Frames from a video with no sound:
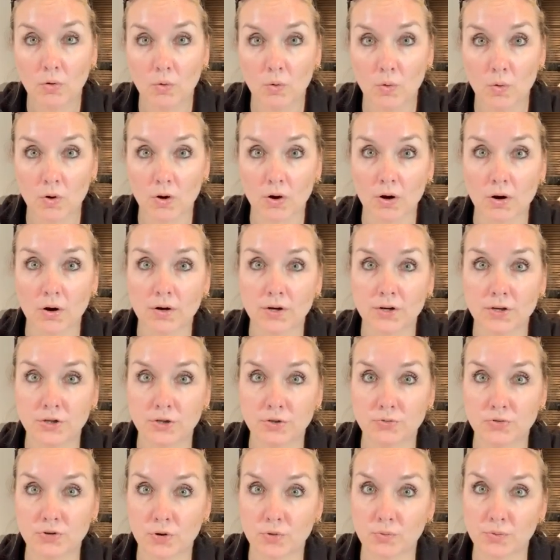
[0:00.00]
or
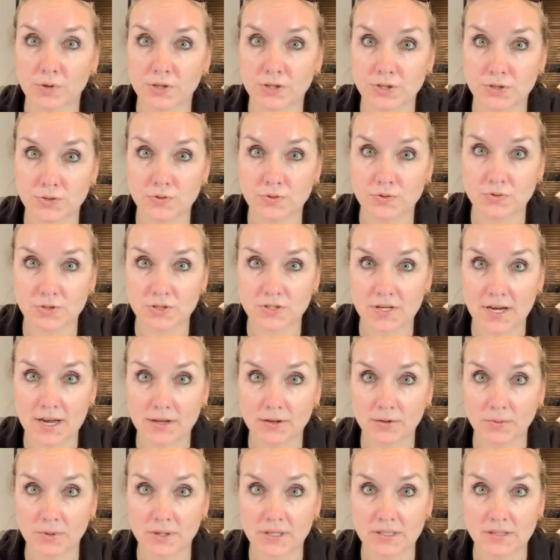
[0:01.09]
you don't reduce their
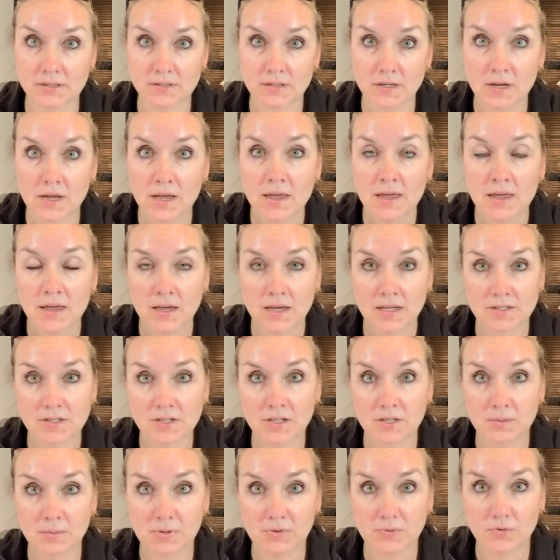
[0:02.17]
salaries, it's
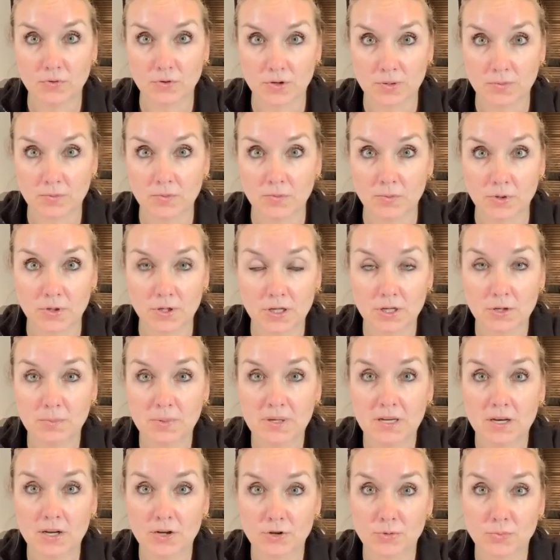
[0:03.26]
going to be forgivable. It could
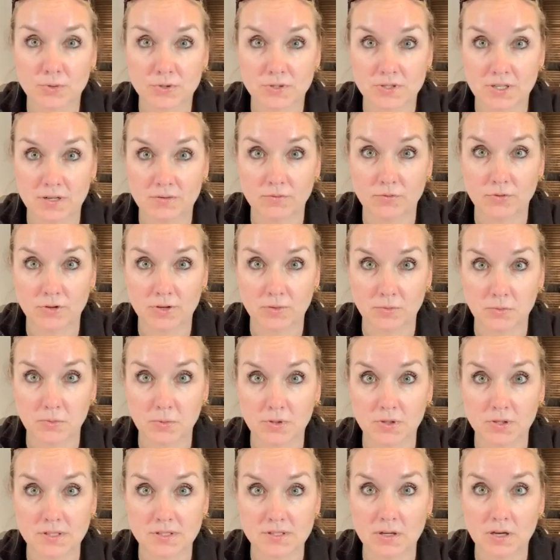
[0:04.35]
be 100%
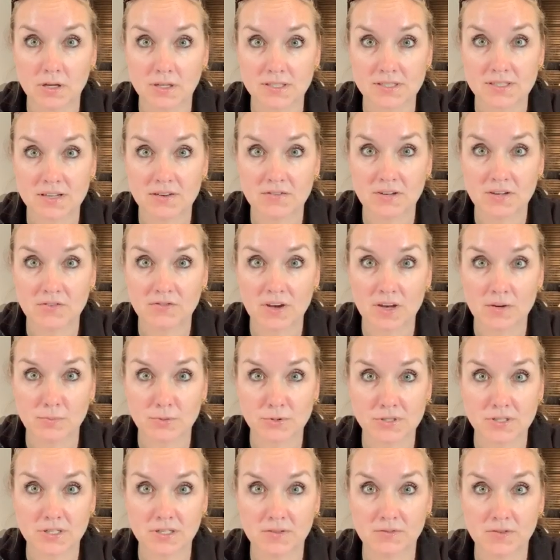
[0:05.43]
forgivable as long as
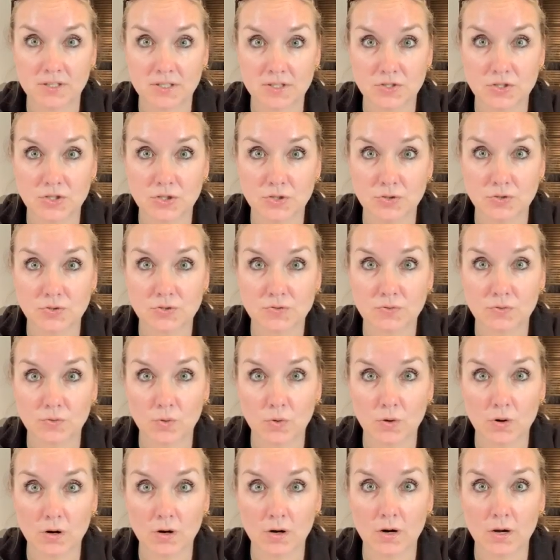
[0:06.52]
75% of it is used
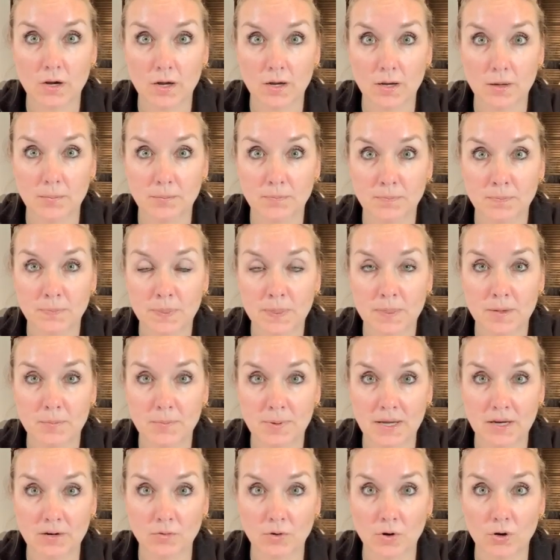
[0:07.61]
for the
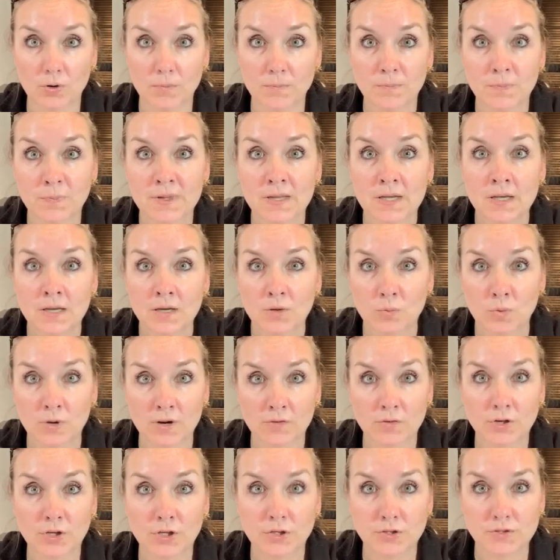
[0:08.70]
payroll.
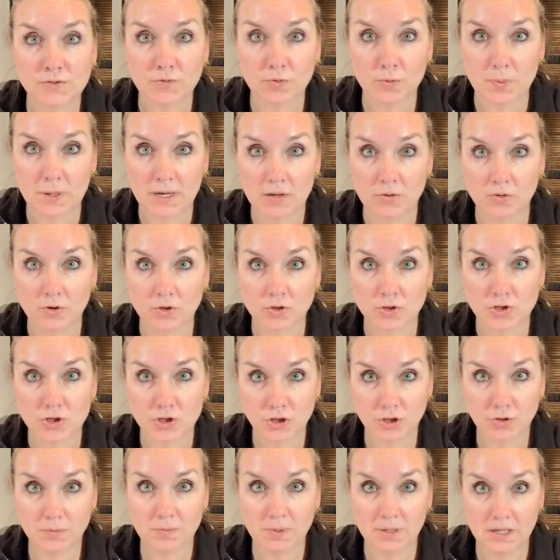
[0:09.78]
Whatever you use for payroll
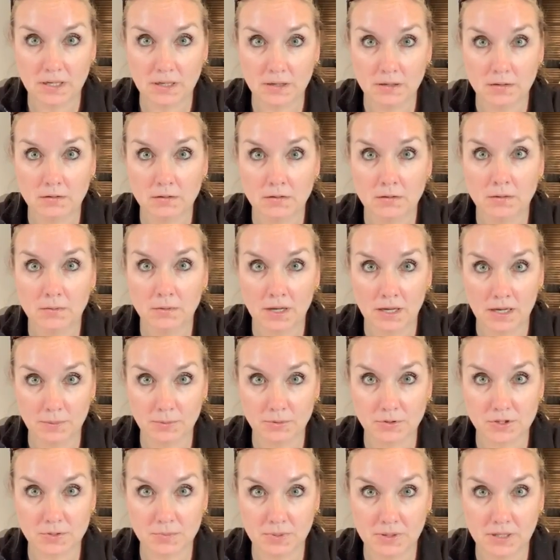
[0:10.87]
should be
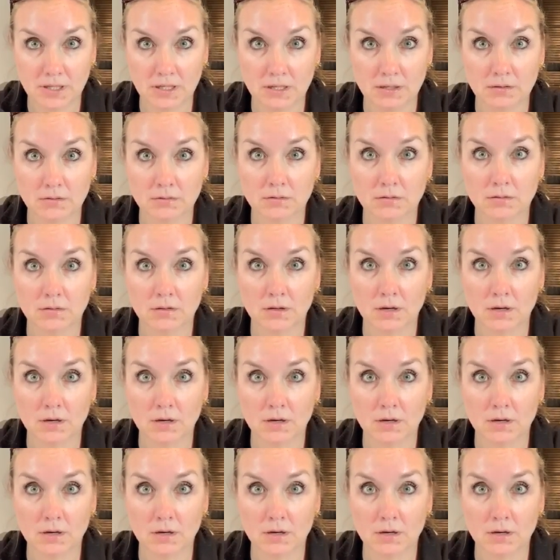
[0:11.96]
able to be